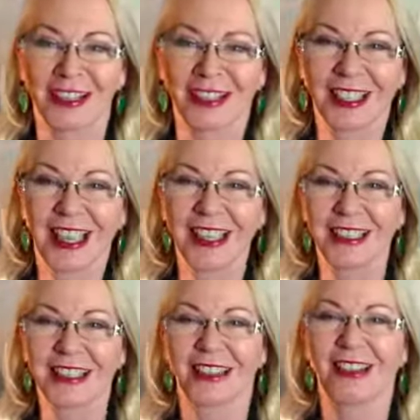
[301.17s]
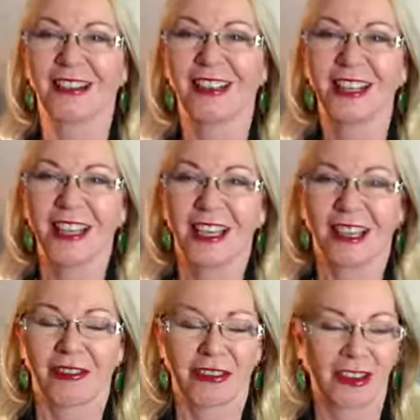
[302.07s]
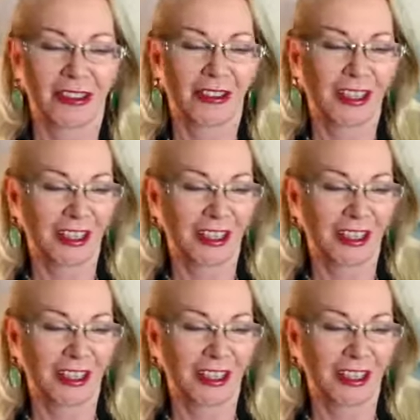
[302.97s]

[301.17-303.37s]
Okay, so if you